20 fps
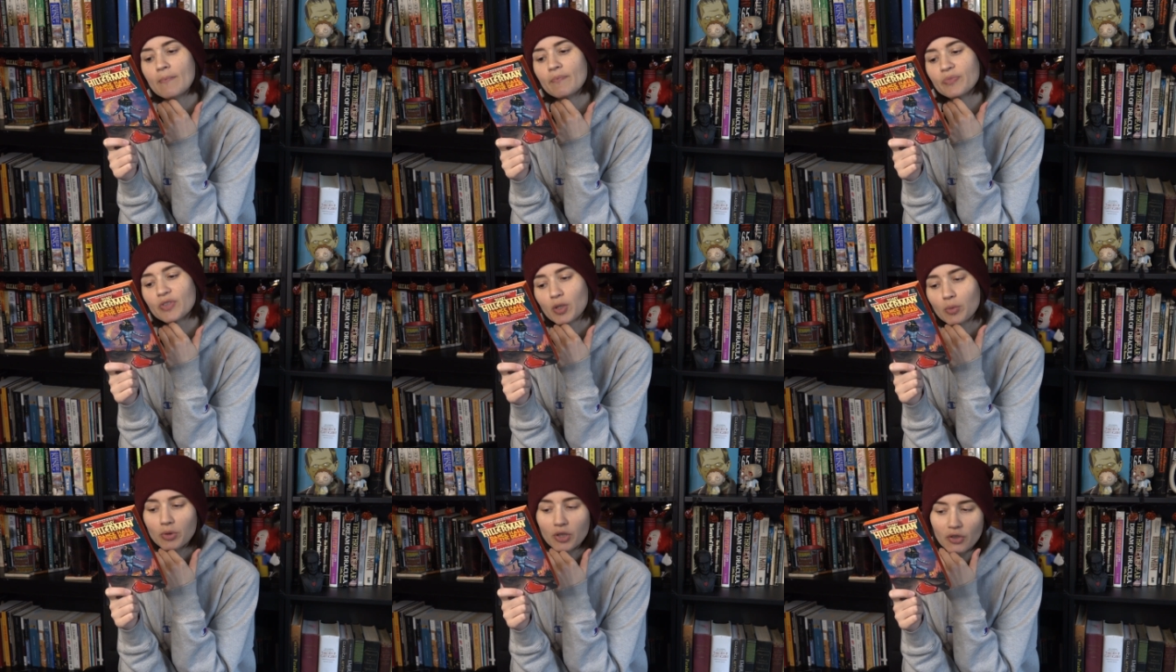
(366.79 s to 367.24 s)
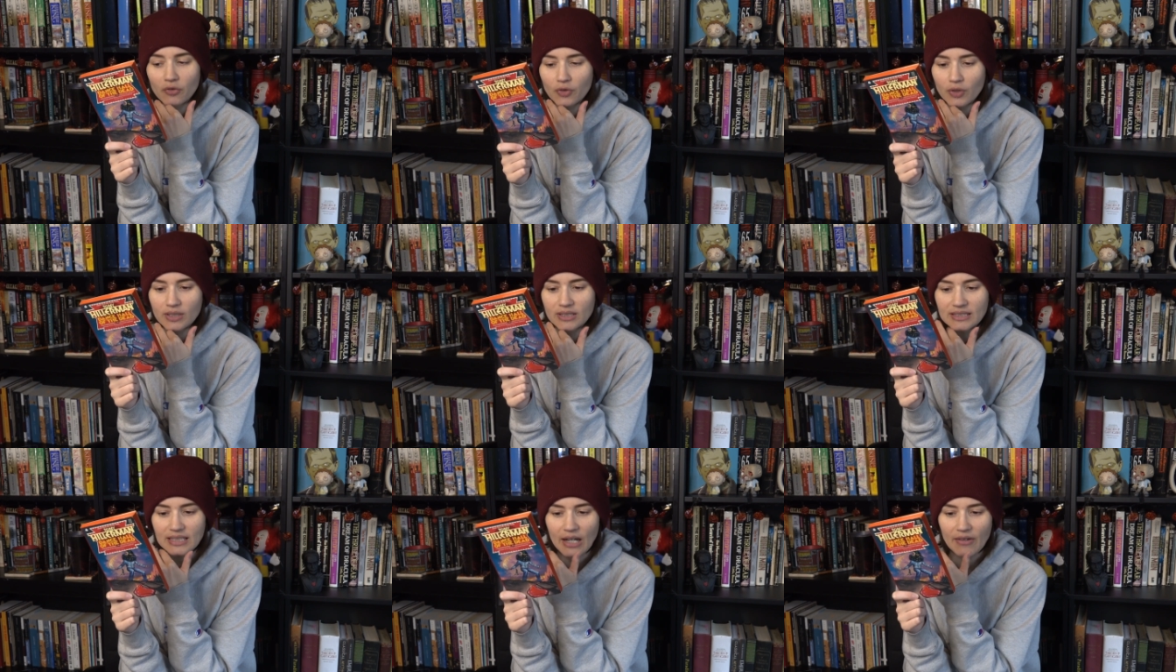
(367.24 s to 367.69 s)
the
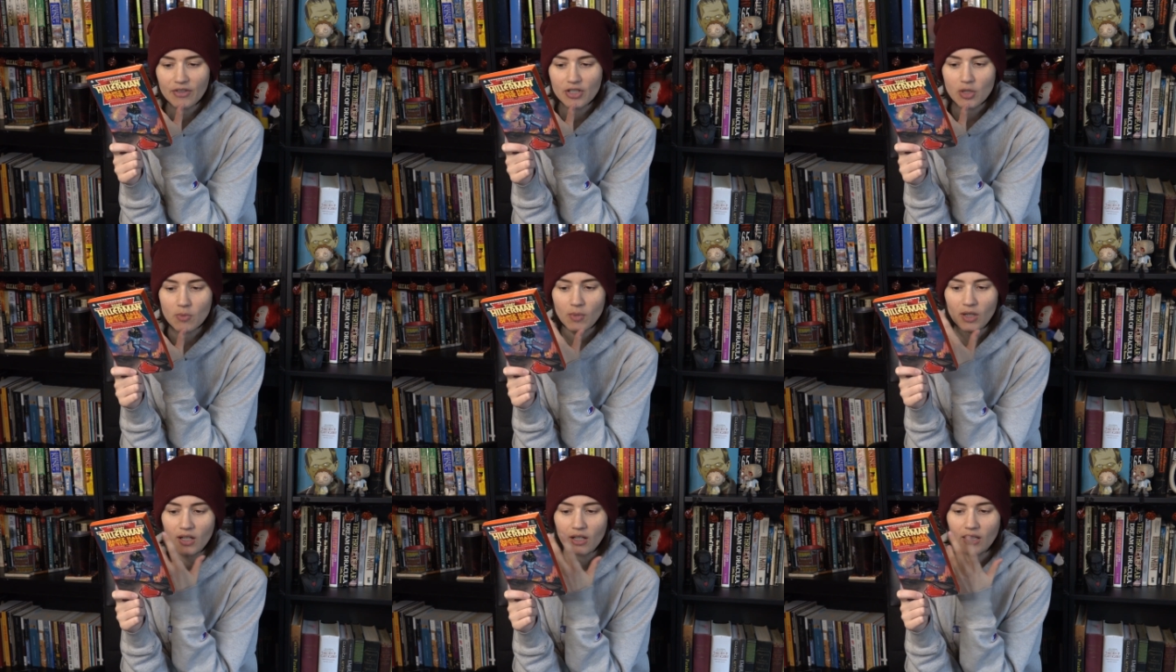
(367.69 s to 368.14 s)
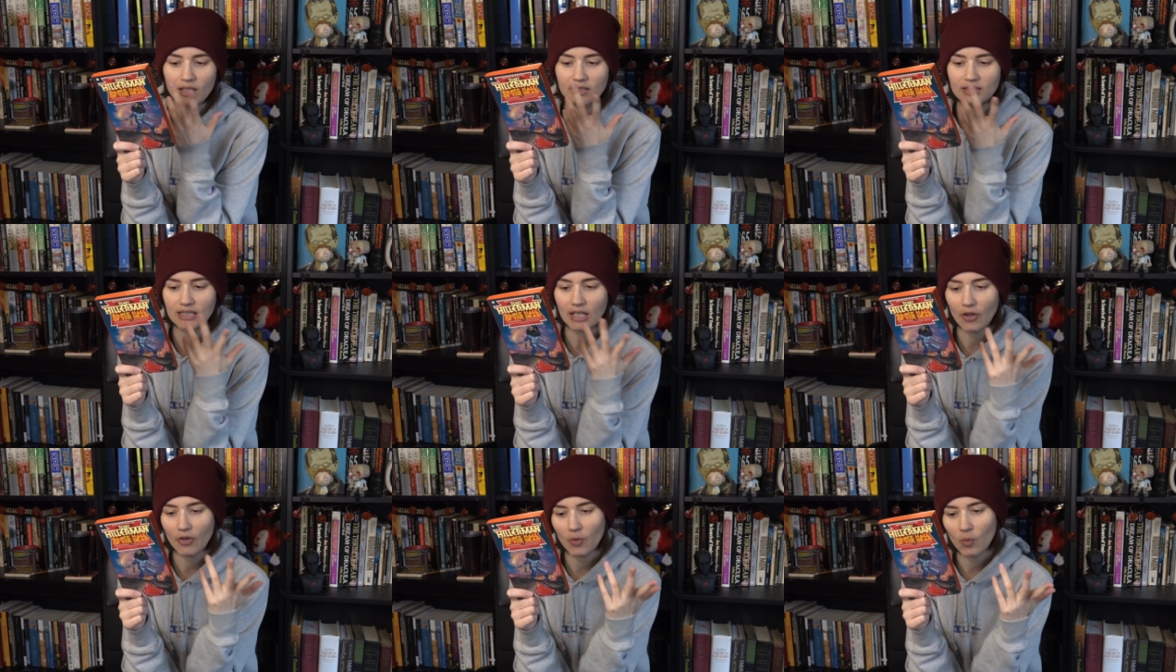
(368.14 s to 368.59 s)
beautiful and savage American
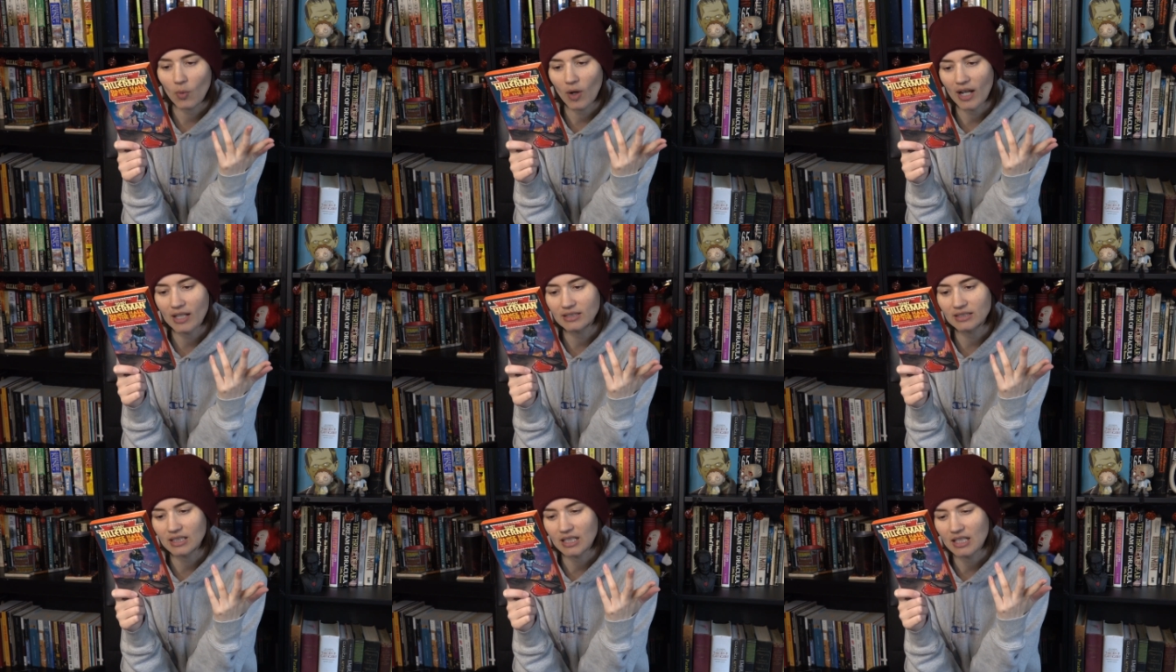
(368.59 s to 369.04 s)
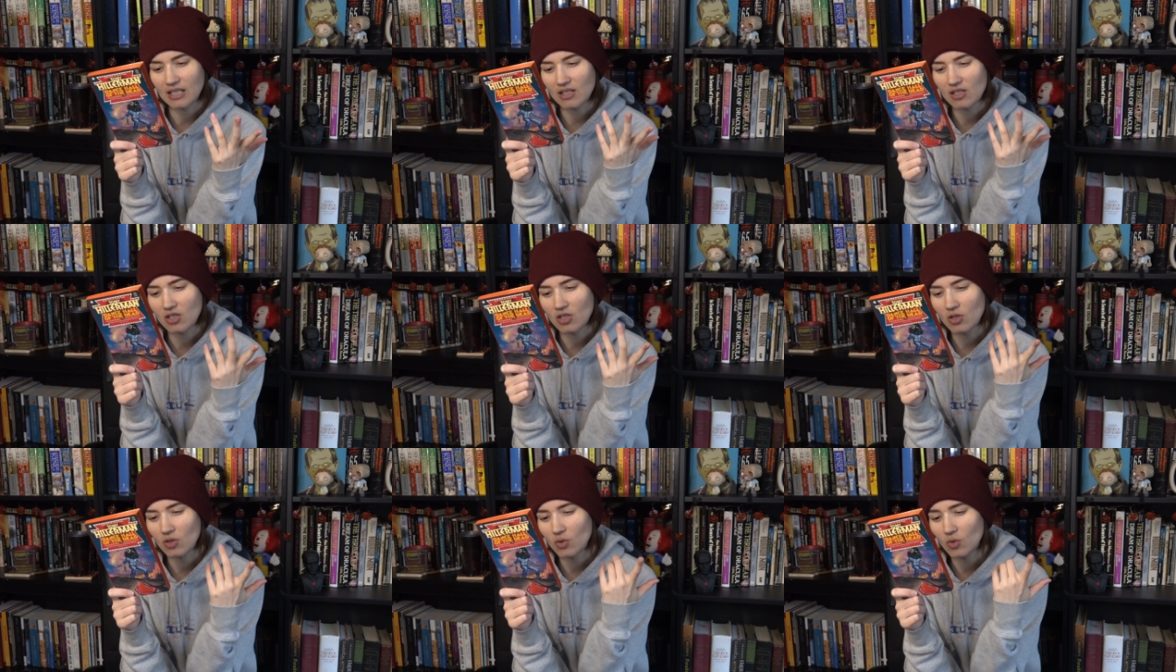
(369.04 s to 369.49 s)
Southwest
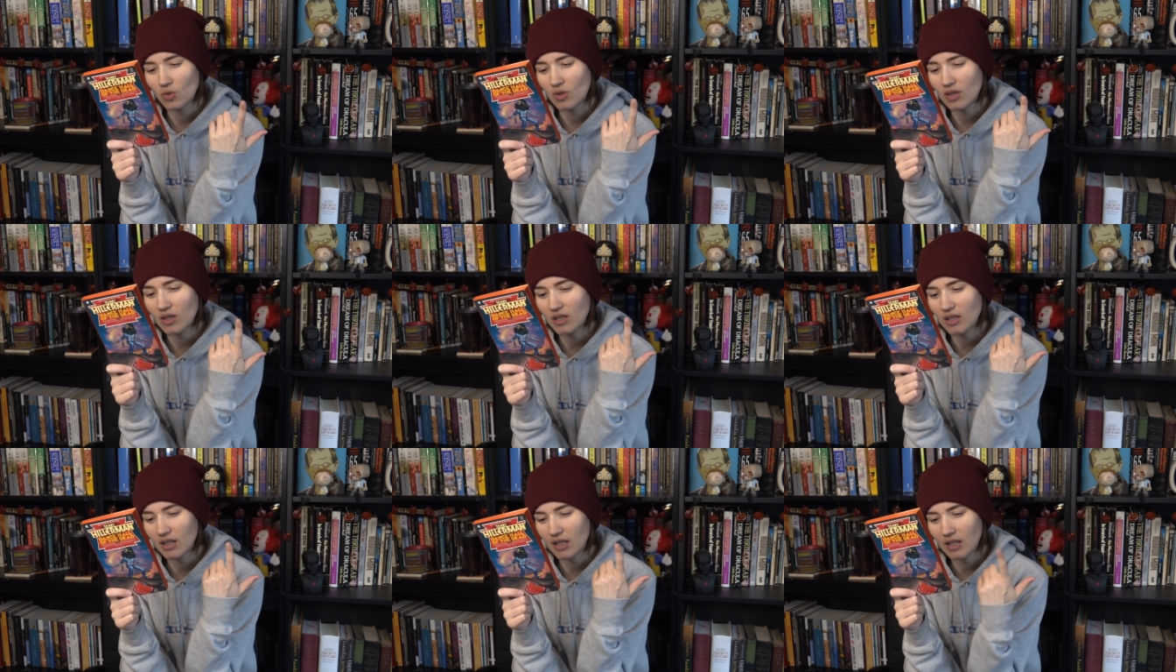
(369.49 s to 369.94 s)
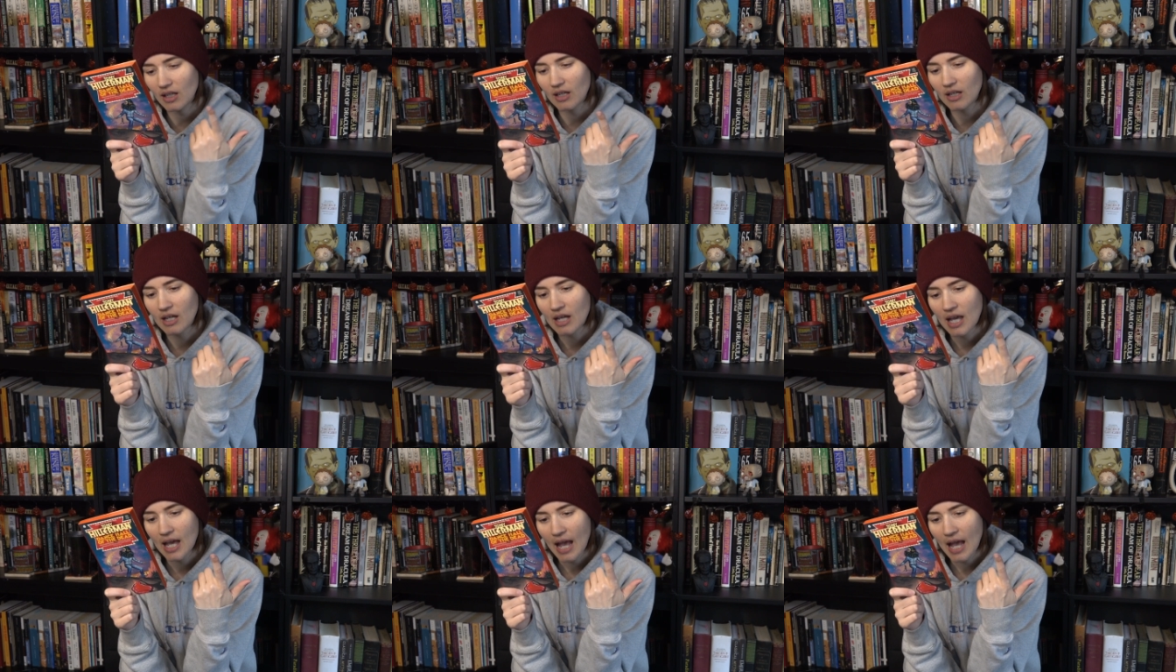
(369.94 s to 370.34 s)
into the